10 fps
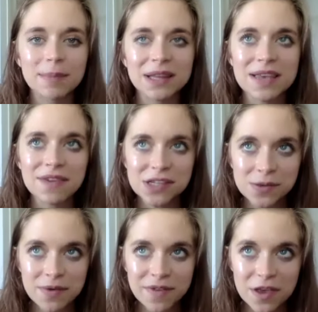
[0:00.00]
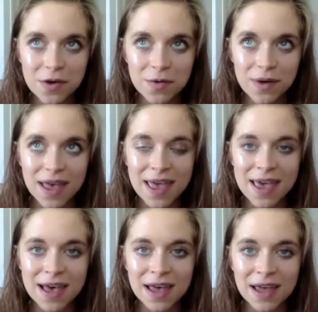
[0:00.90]
Leave us a review
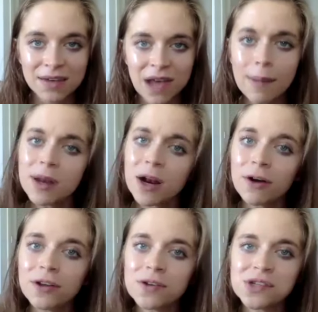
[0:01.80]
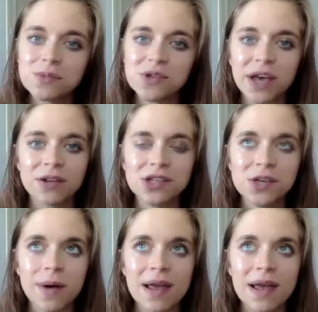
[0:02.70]
and comment on our YouTube channel too.